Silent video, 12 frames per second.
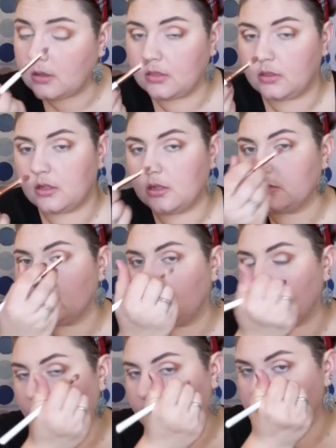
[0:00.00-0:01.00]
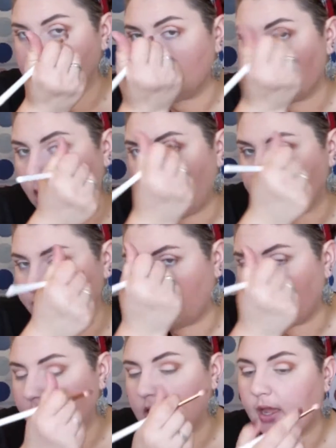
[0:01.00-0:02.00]
The closer you get, the
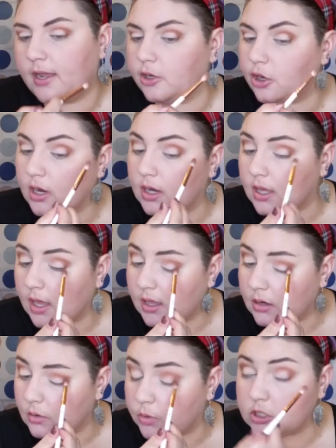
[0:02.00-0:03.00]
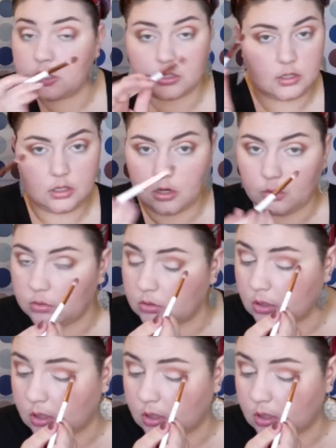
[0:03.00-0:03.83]
harsher of a line you're going to get, which, you know,